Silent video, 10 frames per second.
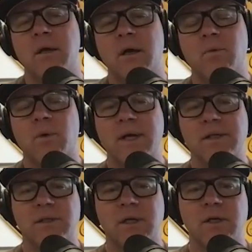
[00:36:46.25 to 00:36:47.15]

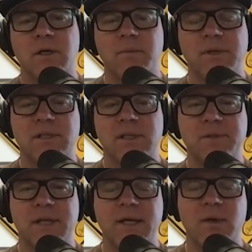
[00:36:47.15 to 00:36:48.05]
Otherwise, you're going to be slip
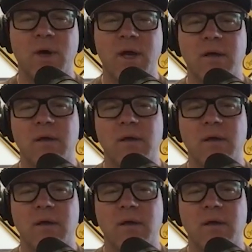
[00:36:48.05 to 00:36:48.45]
sliding away.